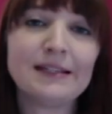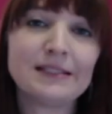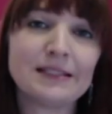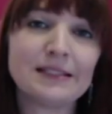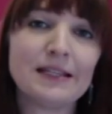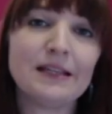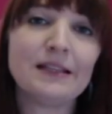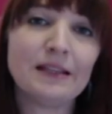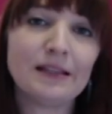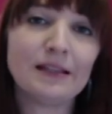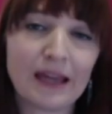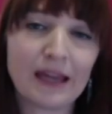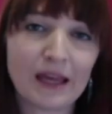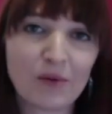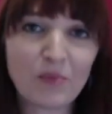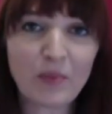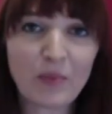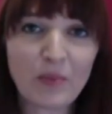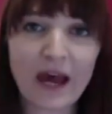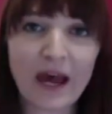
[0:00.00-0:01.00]
They see the
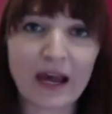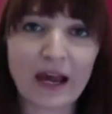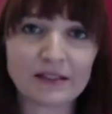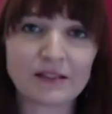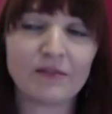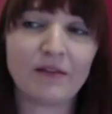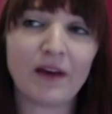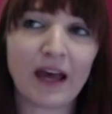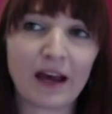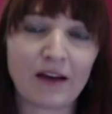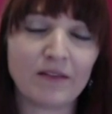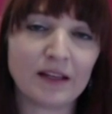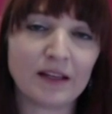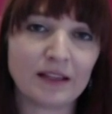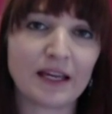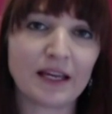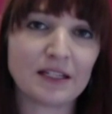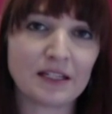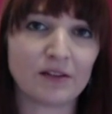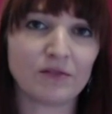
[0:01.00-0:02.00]
impact of having
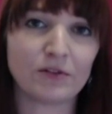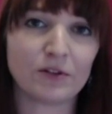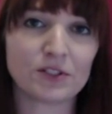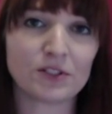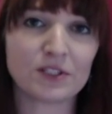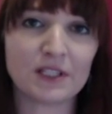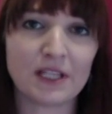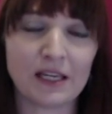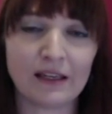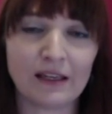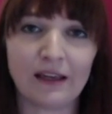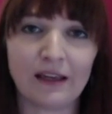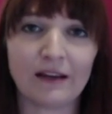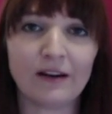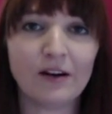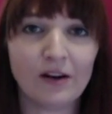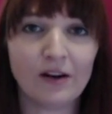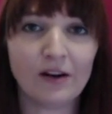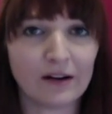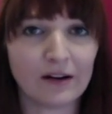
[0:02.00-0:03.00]
that diverse
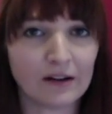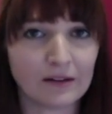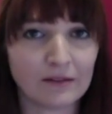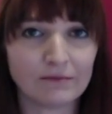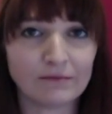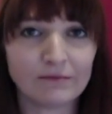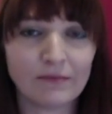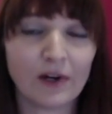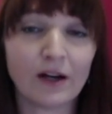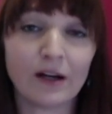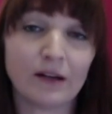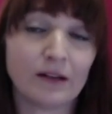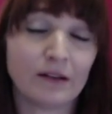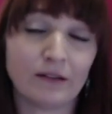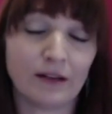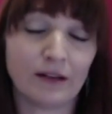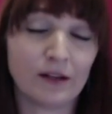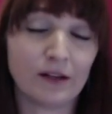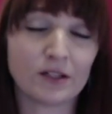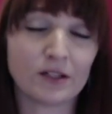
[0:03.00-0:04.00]
thinking on an
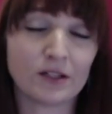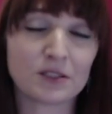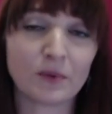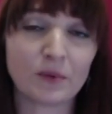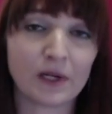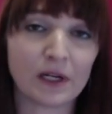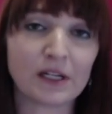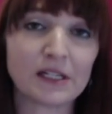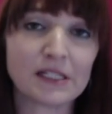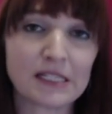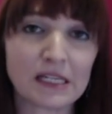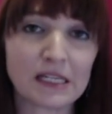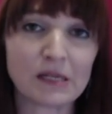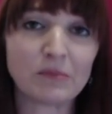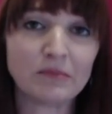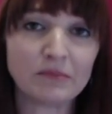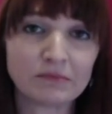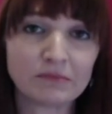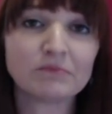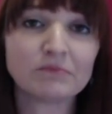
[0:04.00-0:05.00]
interdisciplinary team.